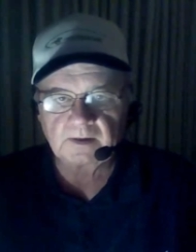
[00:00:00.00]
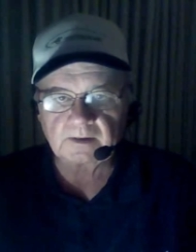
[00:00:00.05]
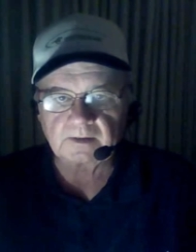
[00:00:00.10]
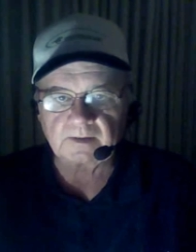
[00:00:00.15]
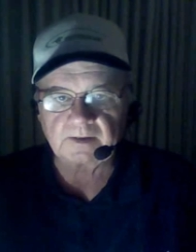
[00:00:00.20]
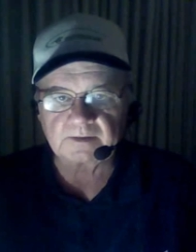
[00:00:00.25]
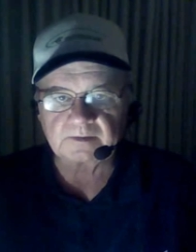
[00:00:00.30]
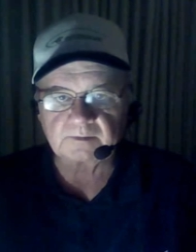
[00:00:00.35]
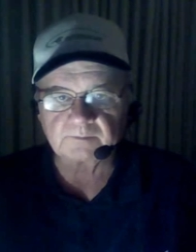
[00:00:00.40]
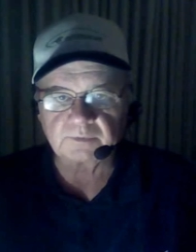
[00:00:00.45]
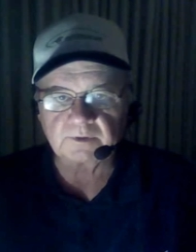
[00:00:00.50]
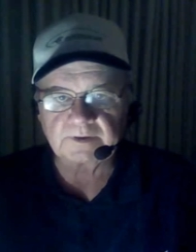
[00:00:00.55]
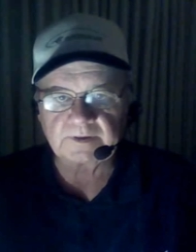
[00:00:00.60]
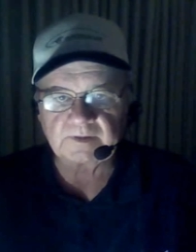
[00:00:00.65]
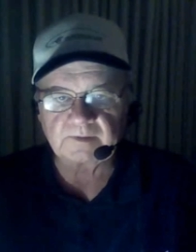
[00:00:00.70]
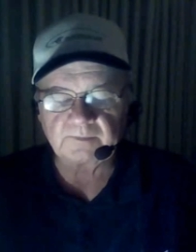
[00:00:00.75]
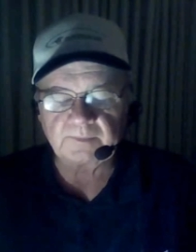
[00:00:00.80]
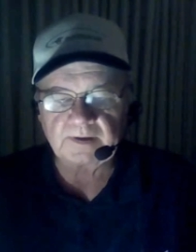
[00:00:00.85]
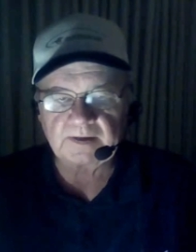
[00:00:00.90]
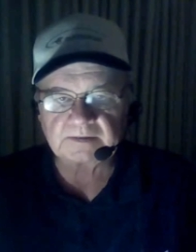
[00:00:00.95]
I like to play
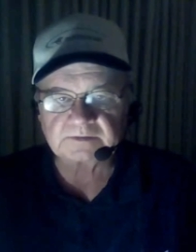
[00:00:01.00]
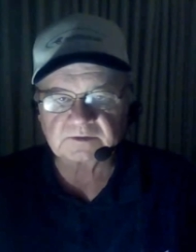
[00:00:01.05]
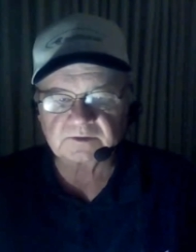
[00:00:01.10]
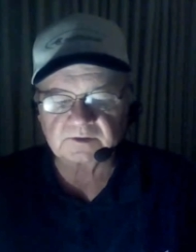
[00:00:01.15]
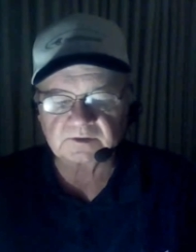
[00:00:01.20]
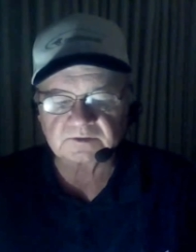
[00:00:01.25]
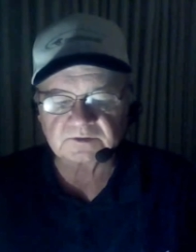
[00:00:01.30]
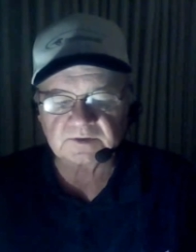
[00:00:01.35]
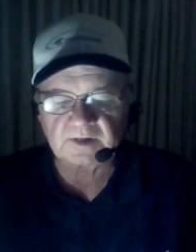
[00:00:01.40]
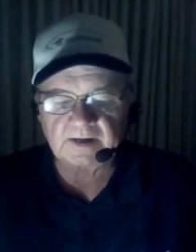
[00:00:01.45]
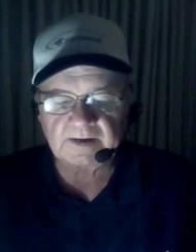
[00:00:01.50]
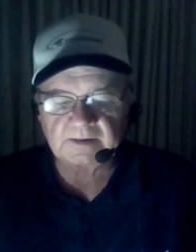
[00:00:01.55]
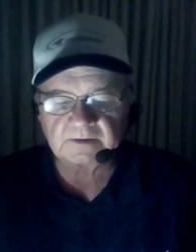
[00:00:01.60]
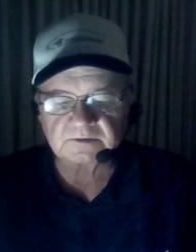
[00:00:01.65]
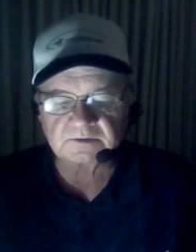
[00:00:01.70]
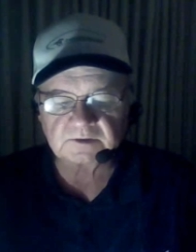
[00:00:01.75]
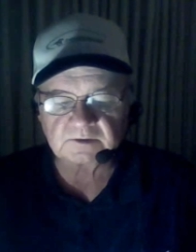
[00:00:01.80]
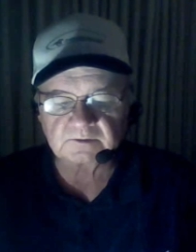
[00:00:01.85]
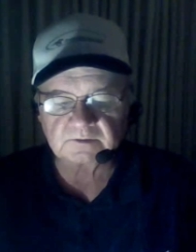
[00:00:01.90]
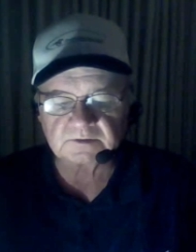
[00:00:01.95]
the boxed
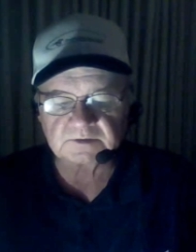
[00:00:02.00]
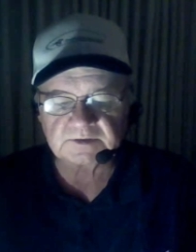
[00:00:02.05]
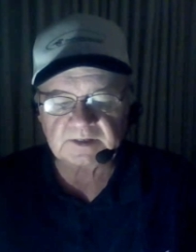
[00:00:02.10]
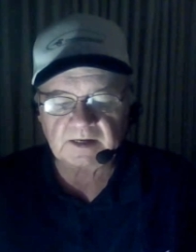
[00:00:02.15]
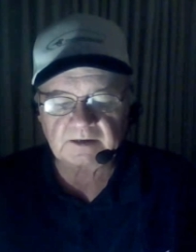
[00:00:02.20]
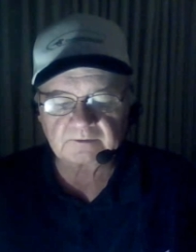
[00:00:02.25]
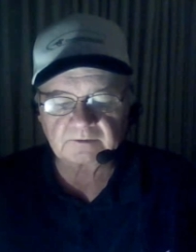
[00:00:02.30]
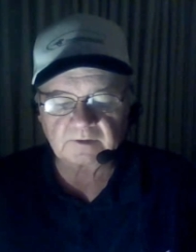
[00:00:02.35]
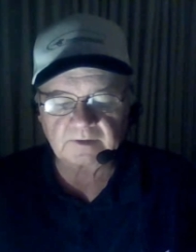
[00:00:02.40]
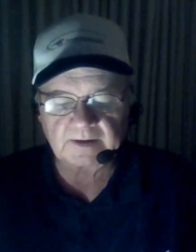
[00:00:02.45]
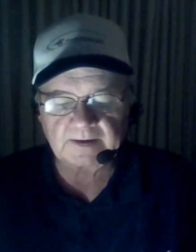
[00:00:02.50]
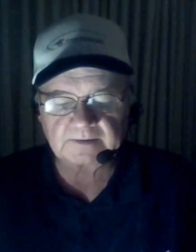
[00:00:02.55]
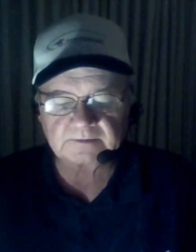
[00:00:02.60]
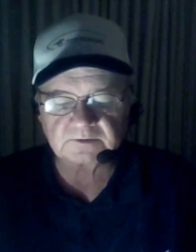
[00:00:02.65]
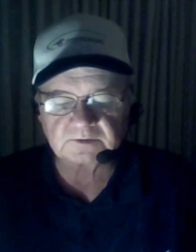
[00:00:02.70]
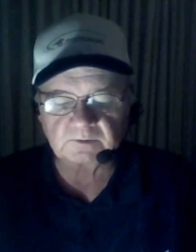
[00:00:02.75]
exotics here at Southland,